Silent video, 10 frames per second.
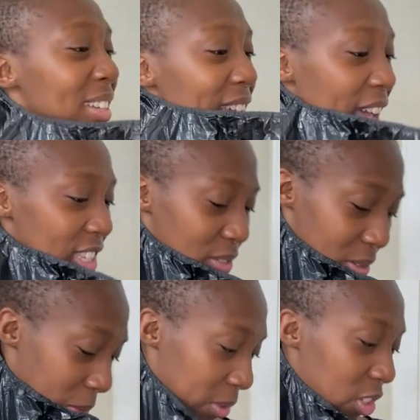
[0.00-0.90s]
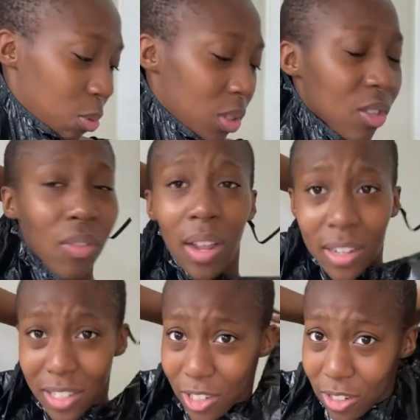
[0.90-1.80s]
Guys, if someone just wants to
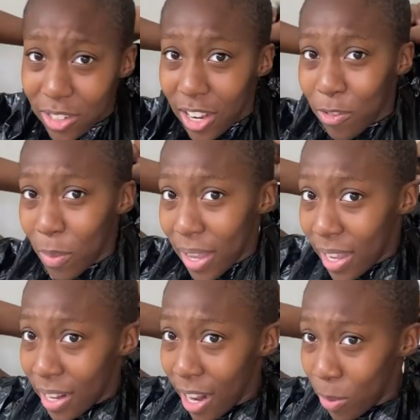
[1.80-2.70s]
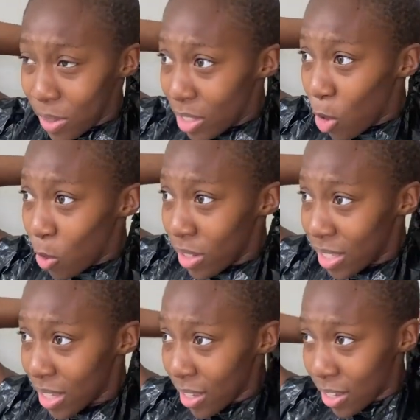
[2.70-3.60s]
volunteer to shave my head, I would totally
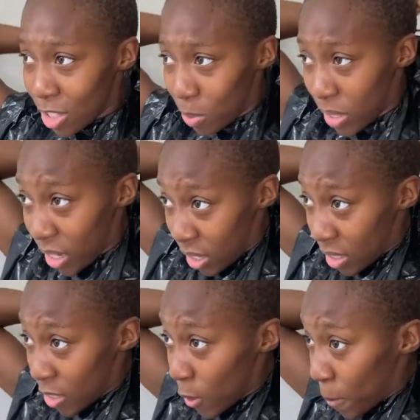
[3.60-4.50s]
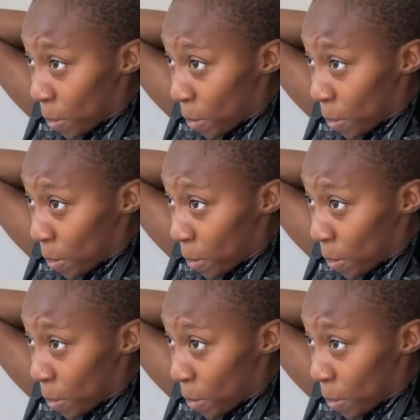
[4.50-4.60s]
say yes because